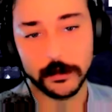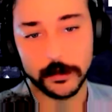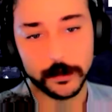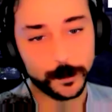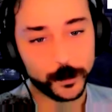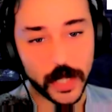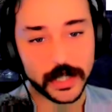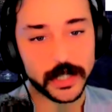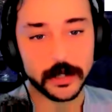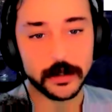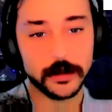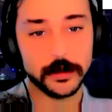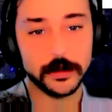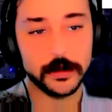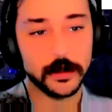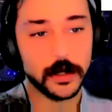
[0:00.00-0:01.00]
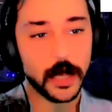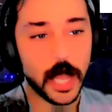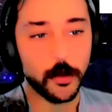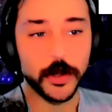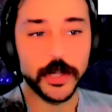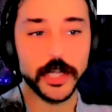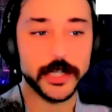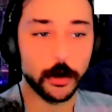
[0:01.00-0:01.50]
That's it. And when
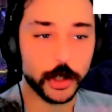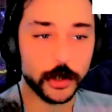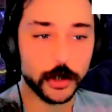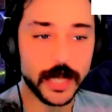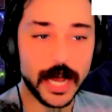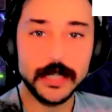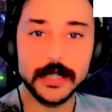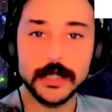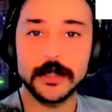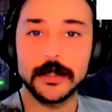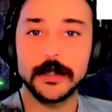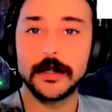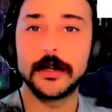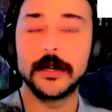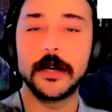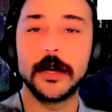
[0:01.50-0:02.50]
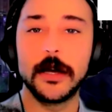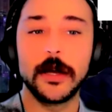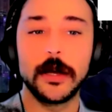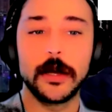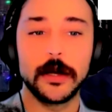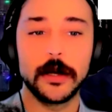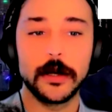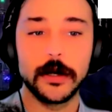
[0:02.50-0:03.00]
the social dies,
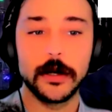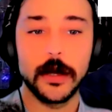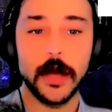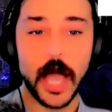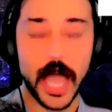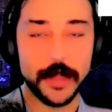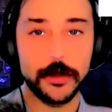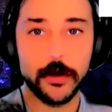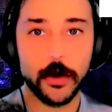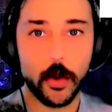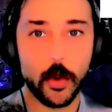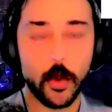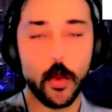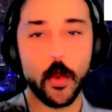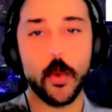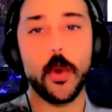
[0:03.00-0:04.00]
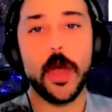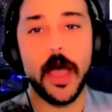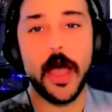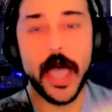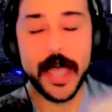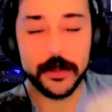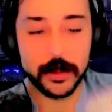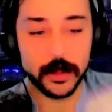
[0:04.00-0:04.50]
and
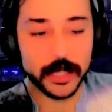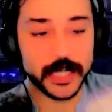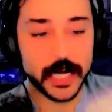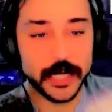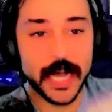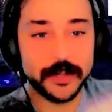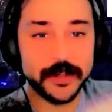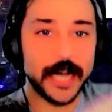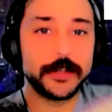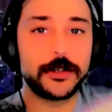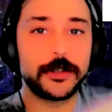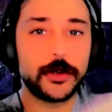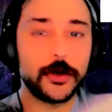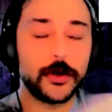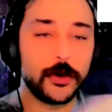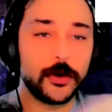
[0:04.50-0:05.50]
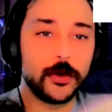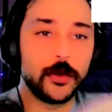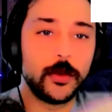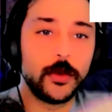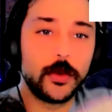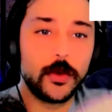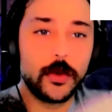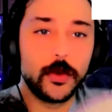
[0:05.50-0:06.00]
let's connect that to
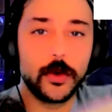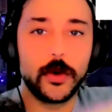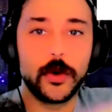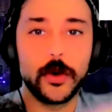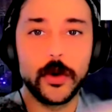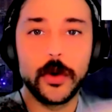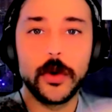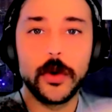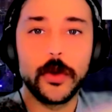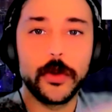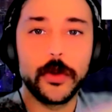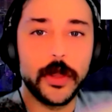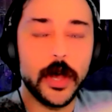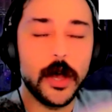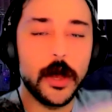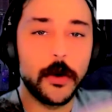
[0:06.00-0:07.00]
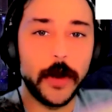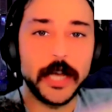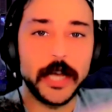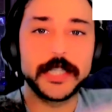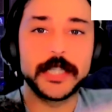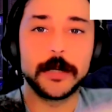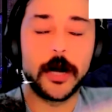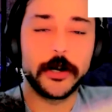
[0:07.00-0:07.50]
the
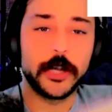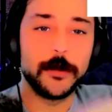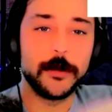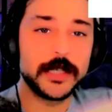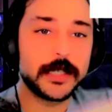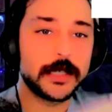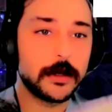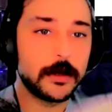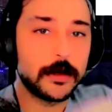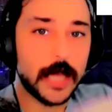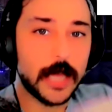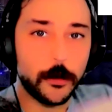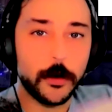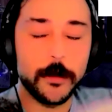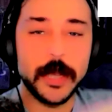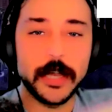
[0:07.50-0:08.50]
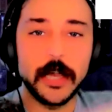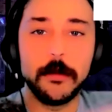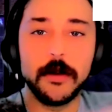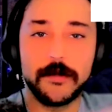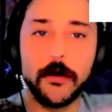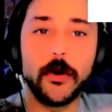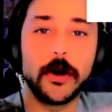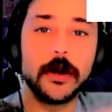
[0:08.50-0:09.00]
racism arguments that we're making
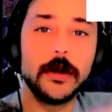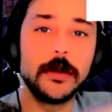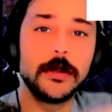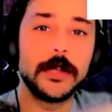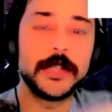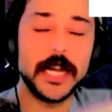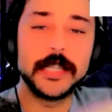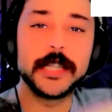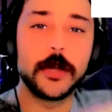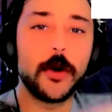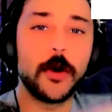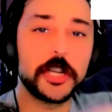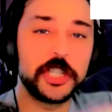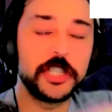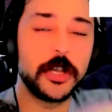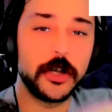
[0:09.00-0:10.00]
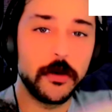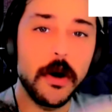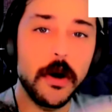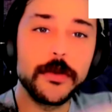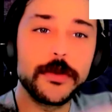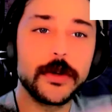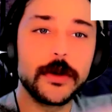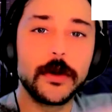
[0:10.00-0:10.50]
before, the Denzel Washington
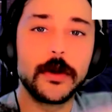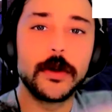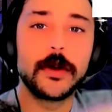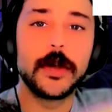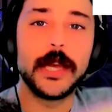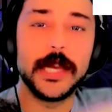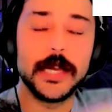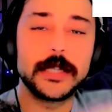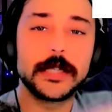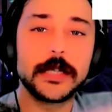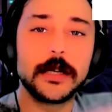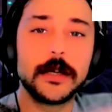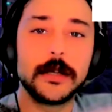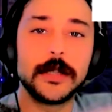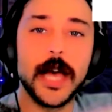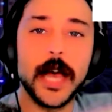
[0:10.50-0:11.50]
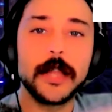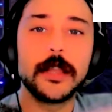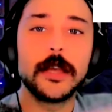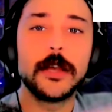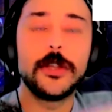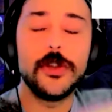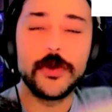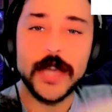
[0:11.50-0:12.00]
quote is, that
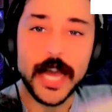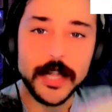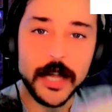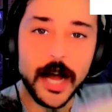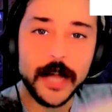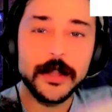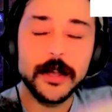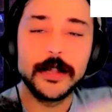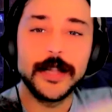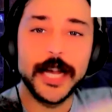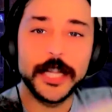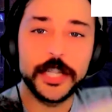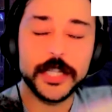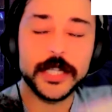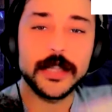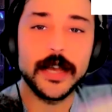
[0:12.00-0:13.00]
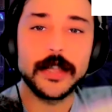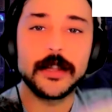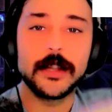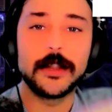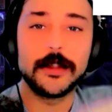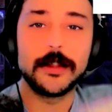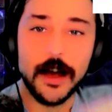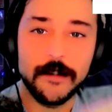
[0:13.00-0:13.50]
you cannot legislate
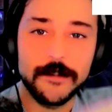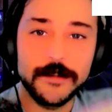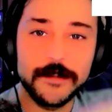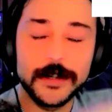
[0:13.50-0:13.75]
love.